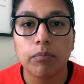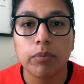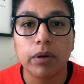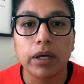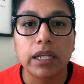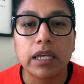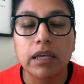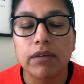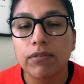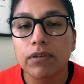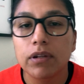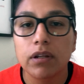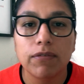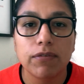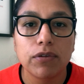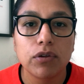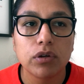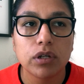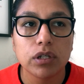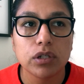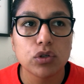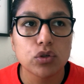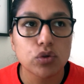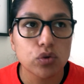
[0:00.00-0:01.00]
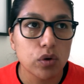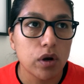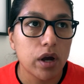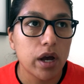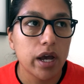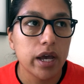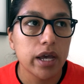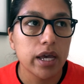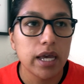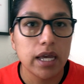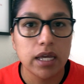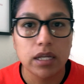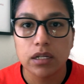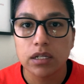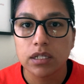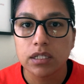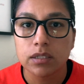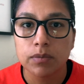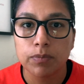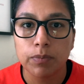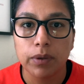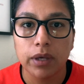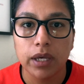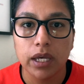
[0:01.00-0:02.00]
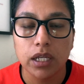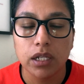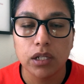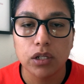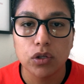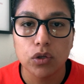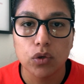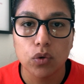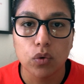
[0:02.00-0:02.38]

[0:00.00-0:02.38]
but even if you can try and explain